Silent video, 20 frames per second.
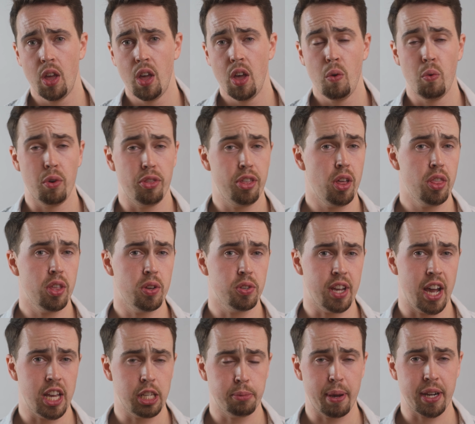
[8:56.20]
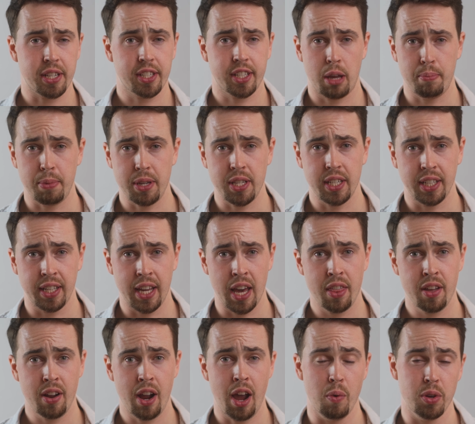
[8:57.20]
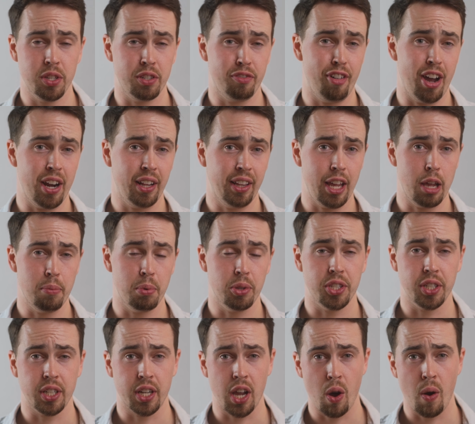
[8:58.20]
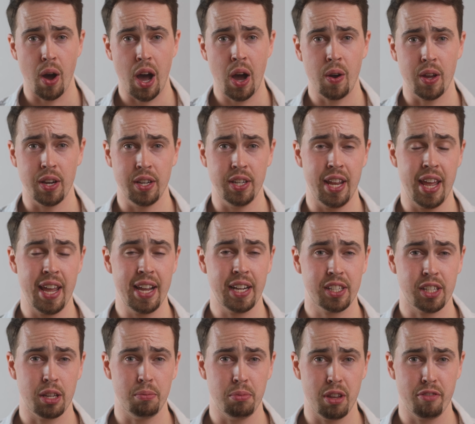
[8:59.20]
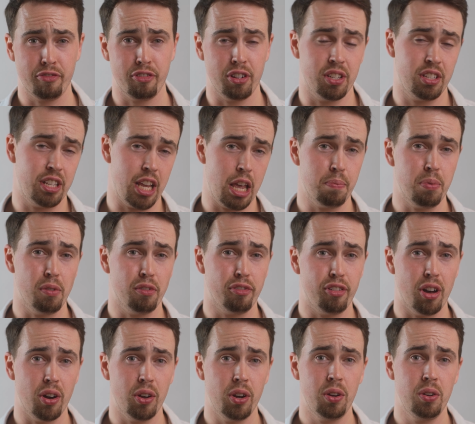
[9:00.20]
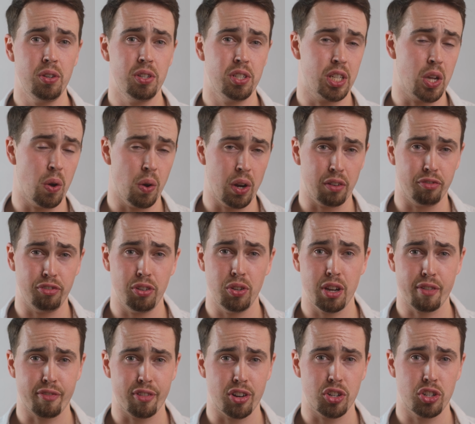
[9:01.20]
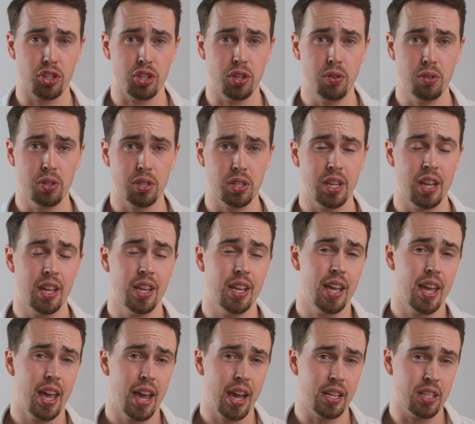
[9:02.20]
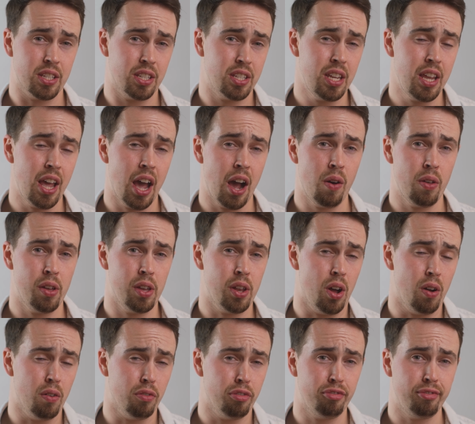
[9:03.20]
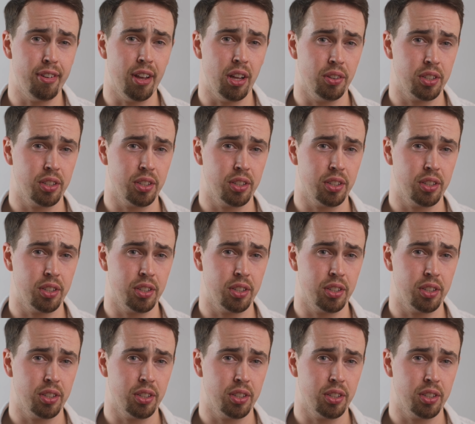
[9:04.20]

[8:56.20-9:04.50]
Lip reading: With all those aspects coming together, I was finally able to go out and take some different sample photos, go on a few different shoots, and see how it all felt